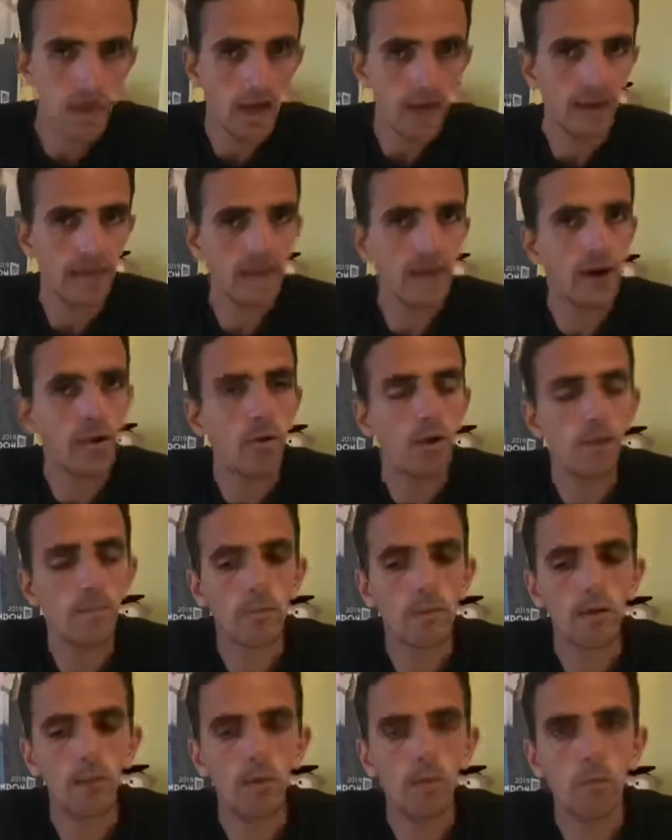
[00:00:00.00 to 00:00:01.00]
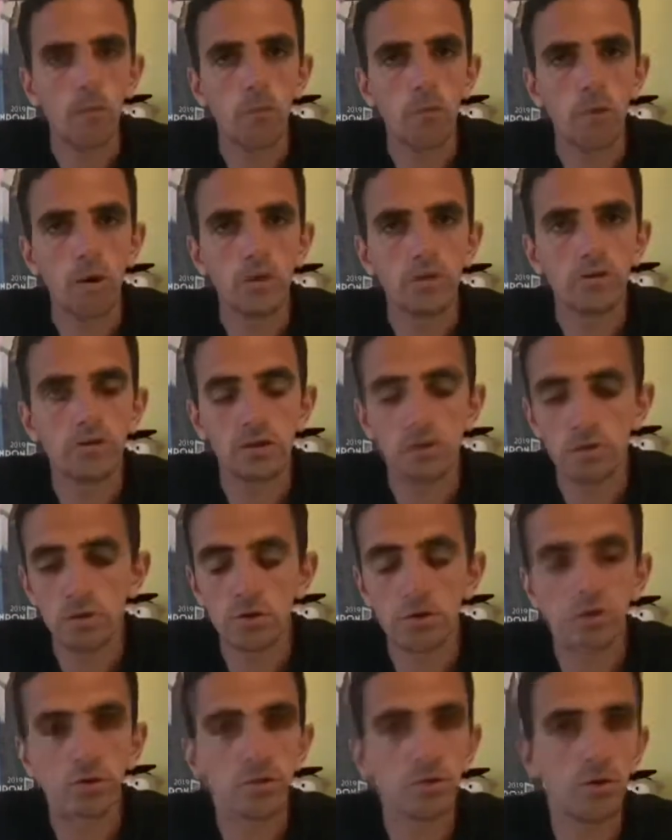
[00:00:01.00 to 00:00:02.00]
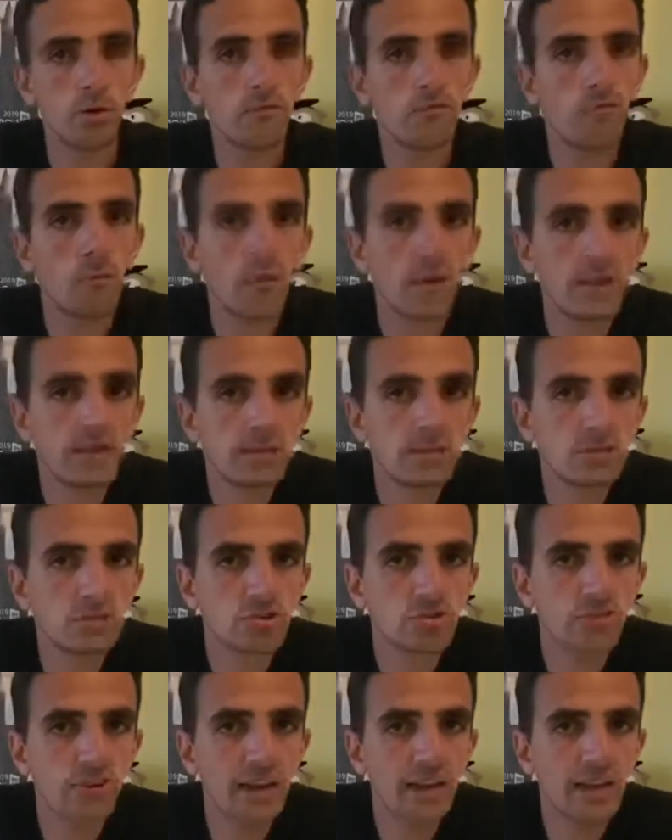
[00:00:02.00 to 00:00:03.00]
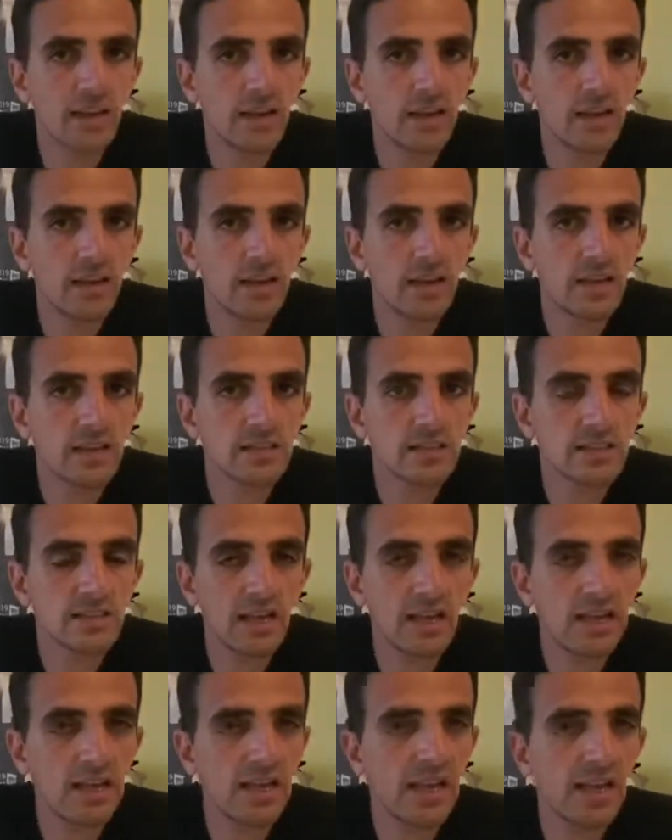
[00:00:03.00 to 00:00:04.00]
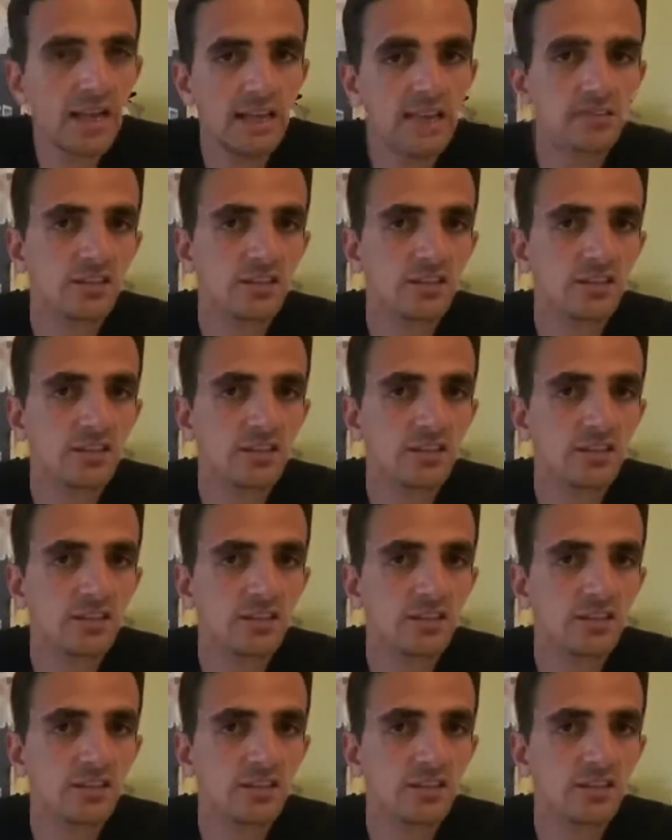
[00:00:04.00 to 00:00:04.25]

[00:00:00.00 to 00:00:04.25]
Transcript: Now you can avoid training in the heat,